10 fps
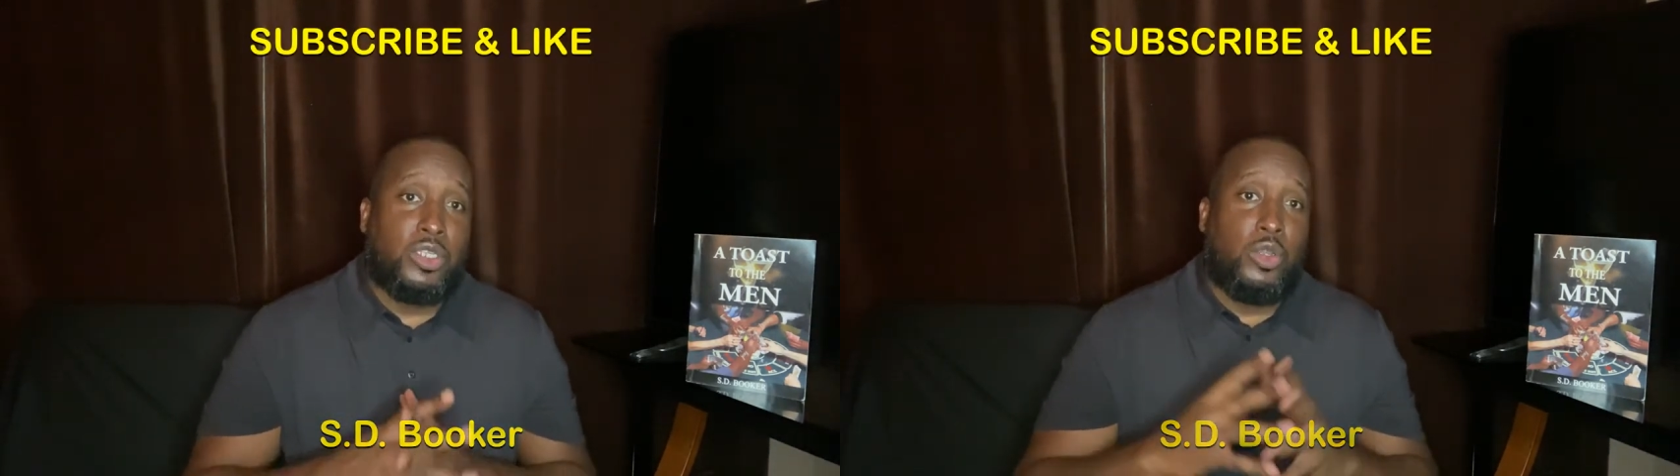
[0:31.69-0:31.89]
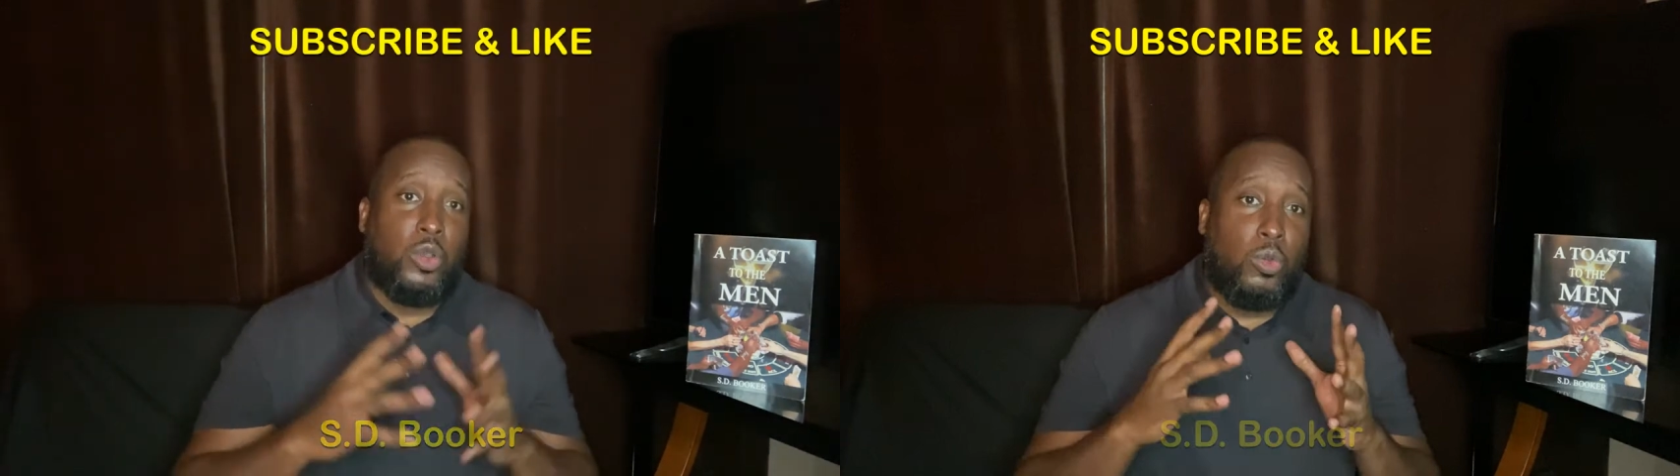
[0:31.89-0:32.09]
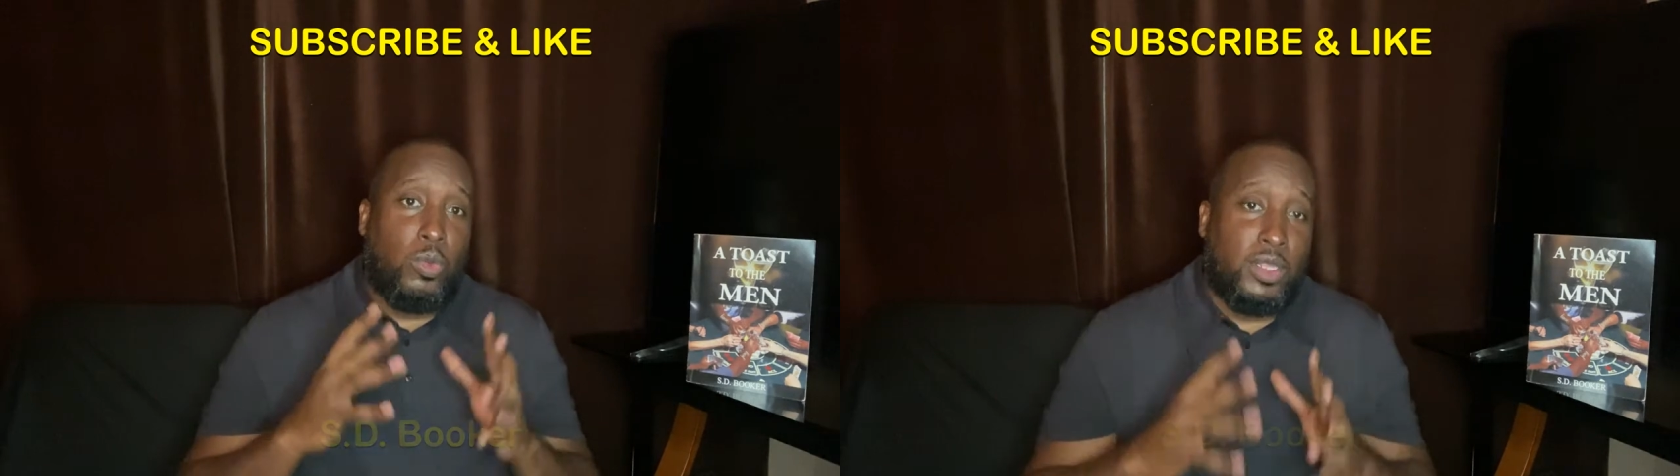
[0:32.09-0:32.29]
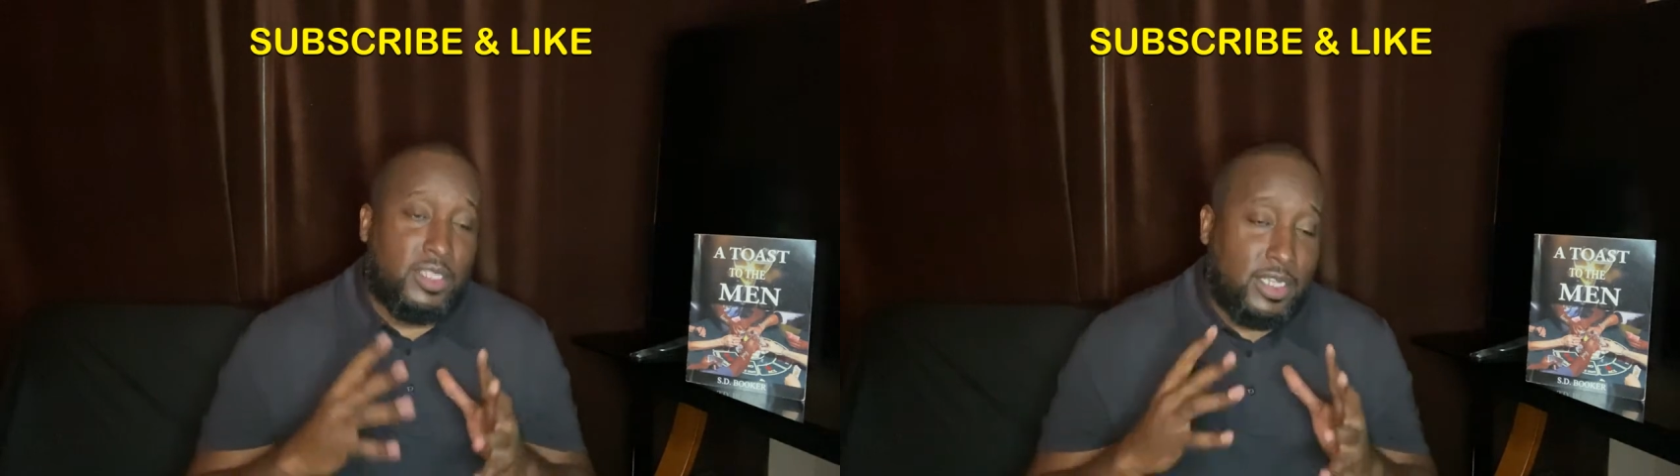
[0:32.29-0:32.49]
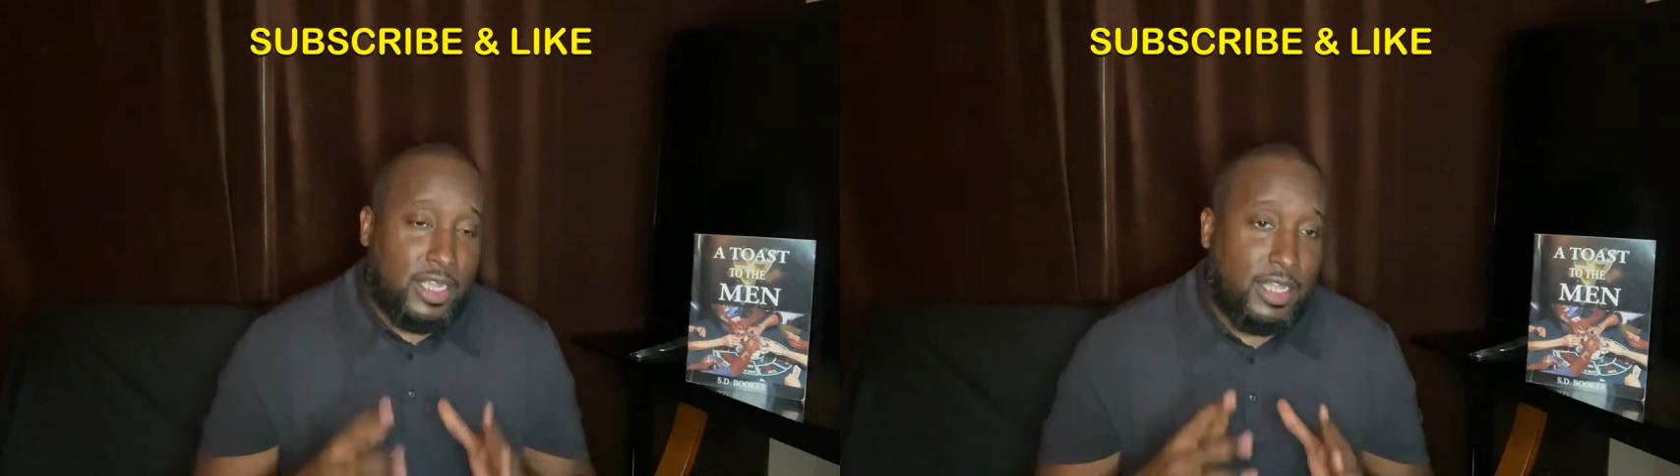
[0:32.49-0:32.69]
Know when
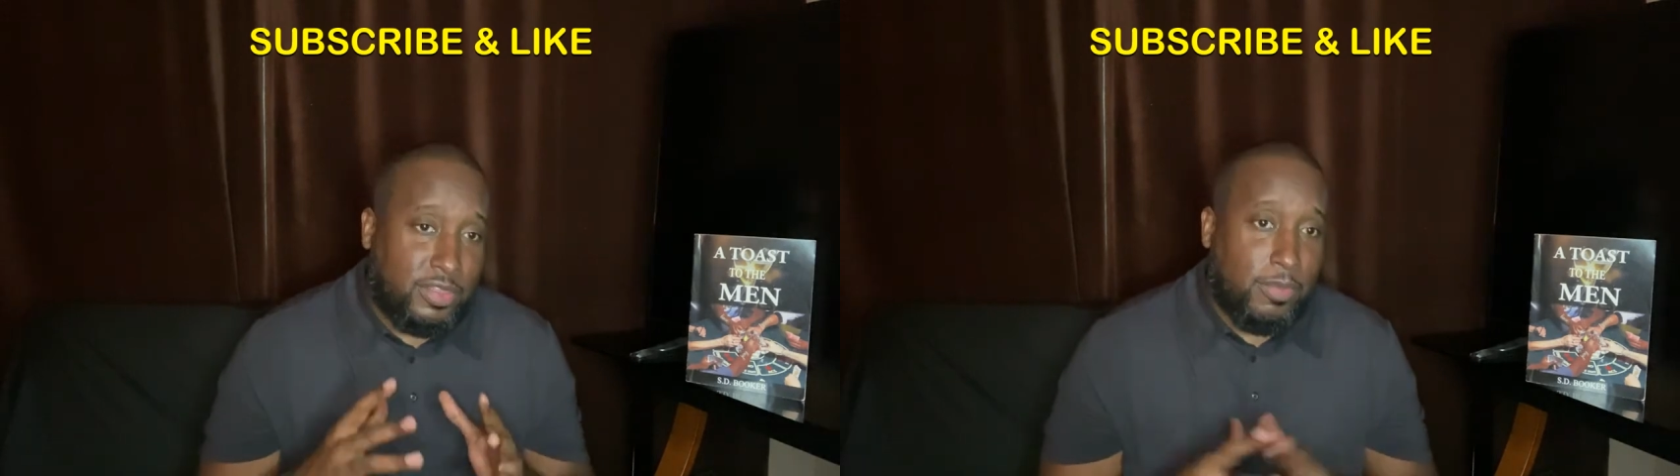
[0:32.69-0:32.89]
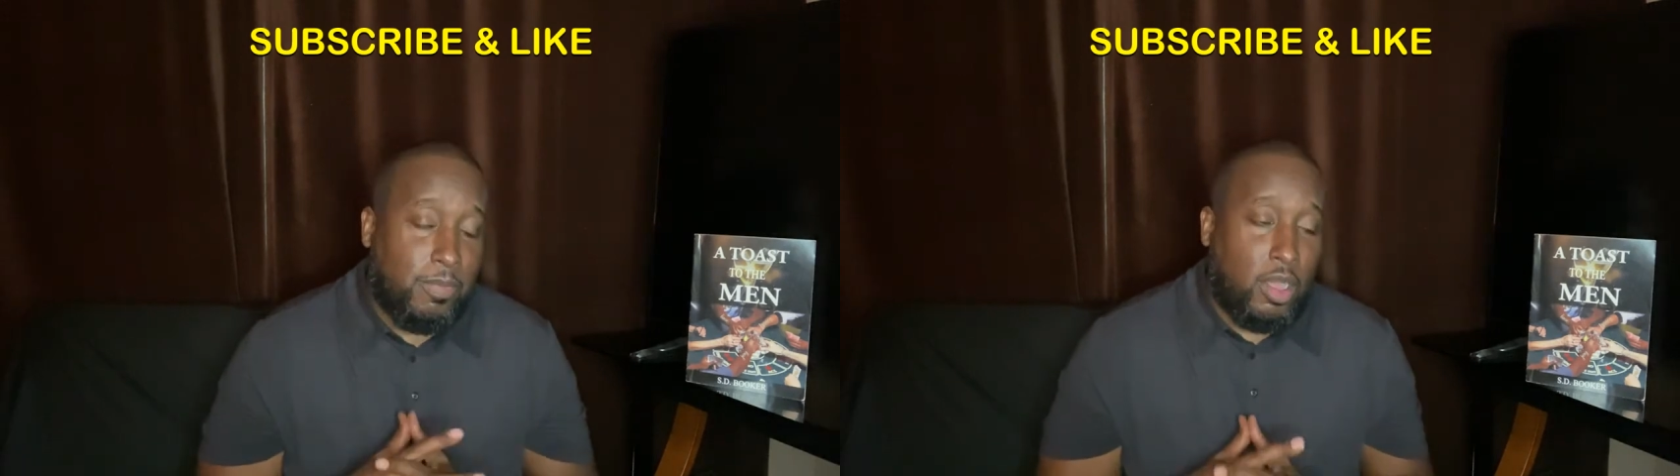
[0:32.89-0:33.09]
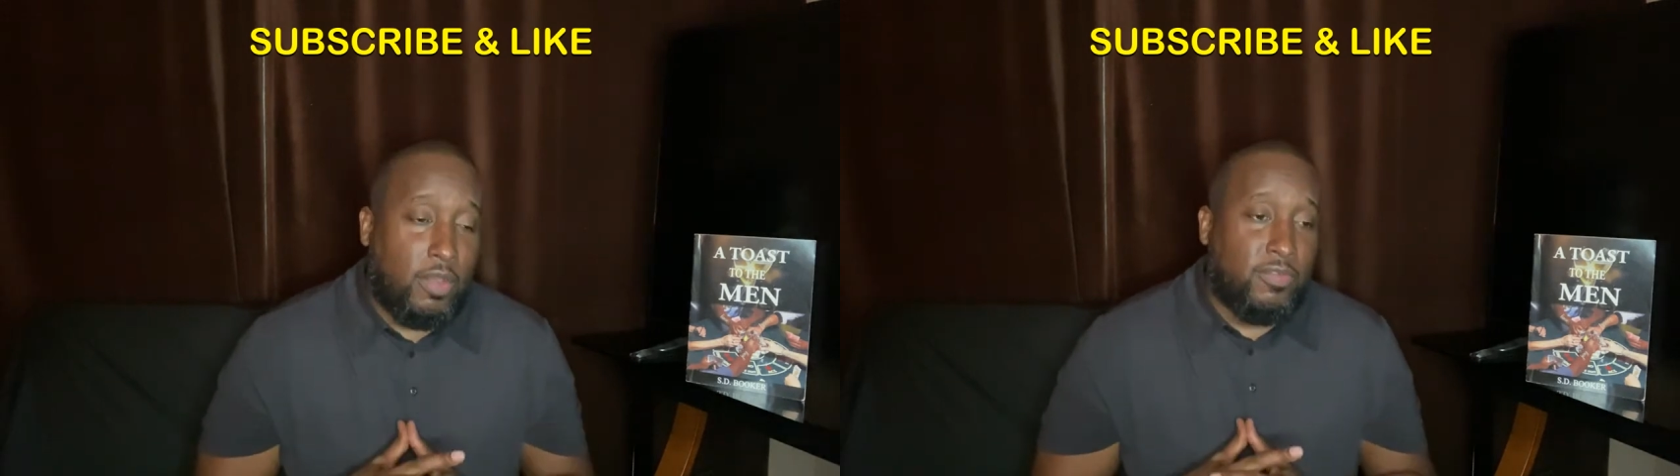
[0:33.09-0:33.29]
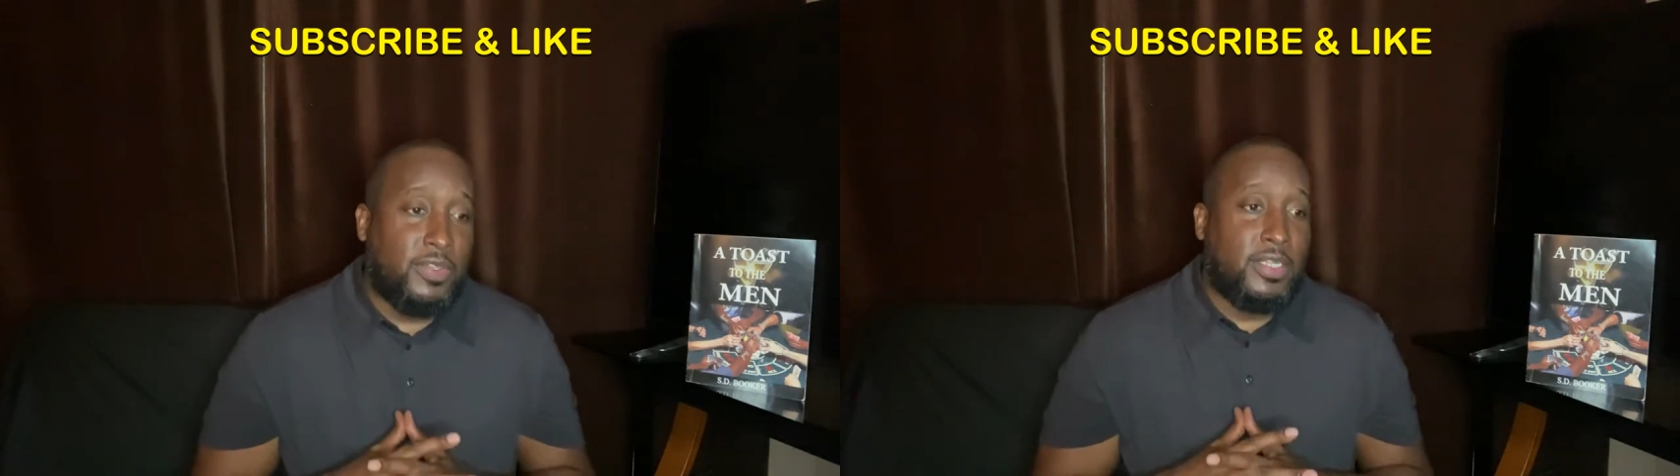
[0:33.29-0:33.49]
to cut them off.